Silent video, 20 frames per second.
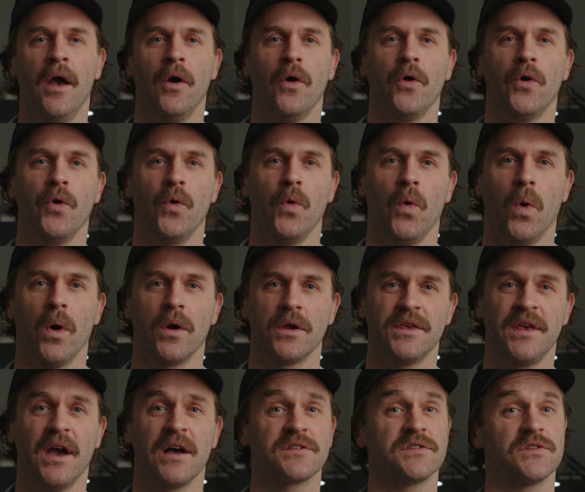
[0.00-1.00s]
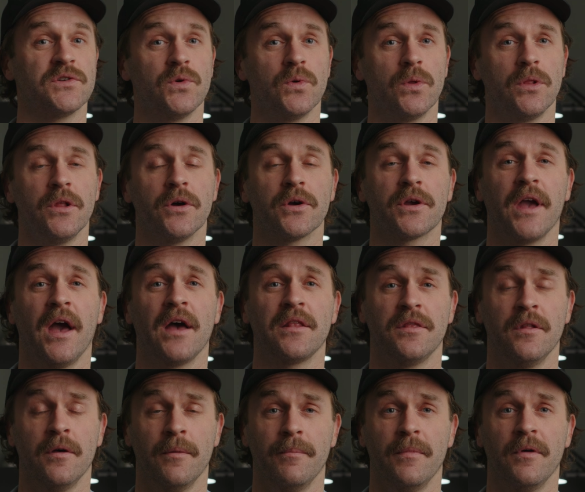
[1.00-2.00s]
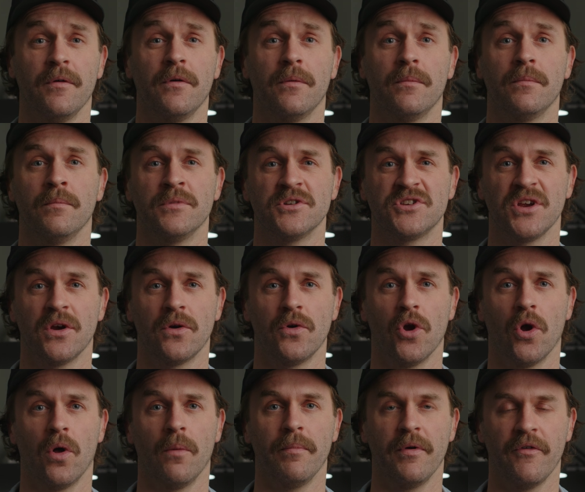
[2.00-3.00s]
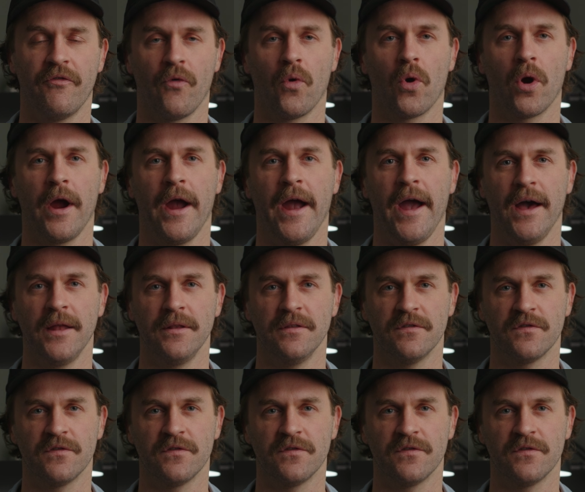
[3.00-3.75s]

who got to look at the material beforehand.